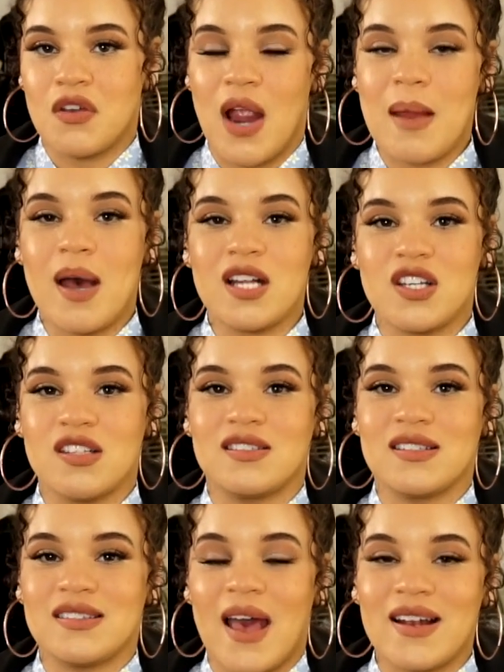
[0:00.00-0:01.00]
Grandma just
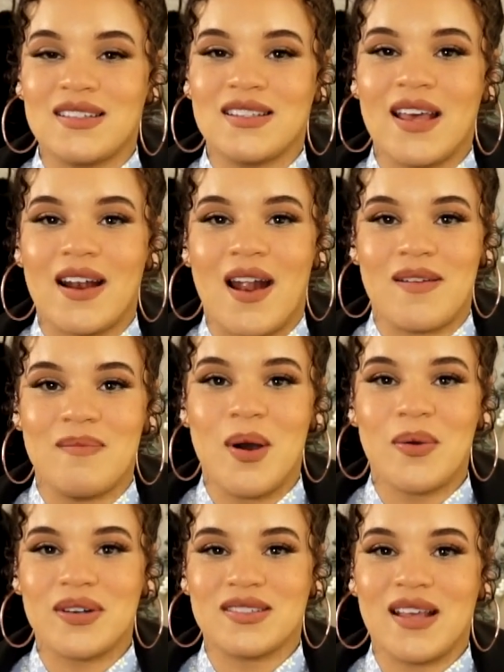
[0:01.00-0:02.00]
decided to get on a
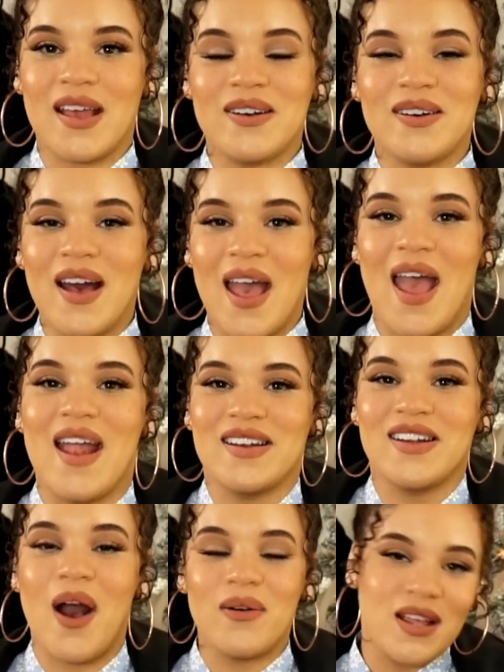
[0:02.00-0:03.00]
motorcycle and
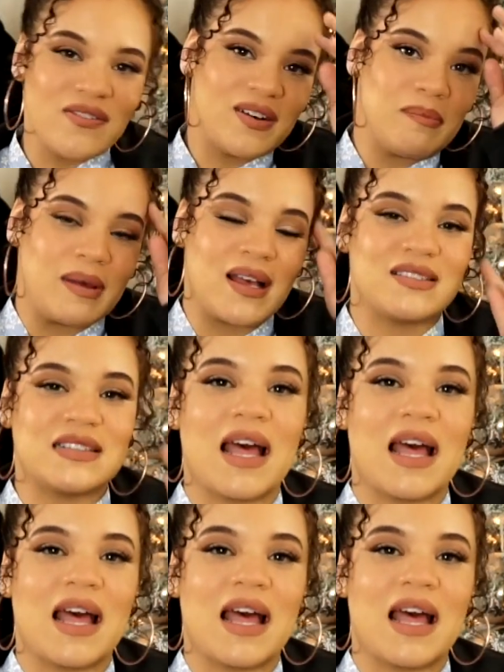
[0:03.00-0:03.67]
go live her best